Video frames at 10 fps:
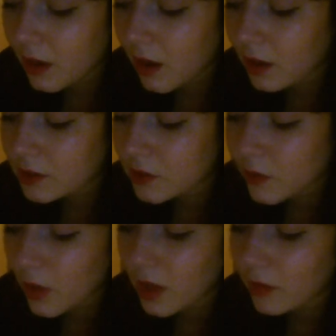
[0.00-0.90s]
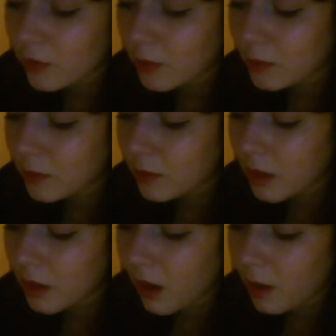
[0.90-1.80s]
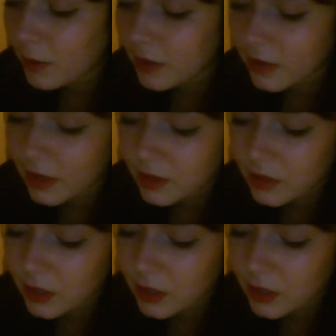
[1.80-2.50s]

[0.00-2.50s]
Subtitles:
cards for her from a carpet that,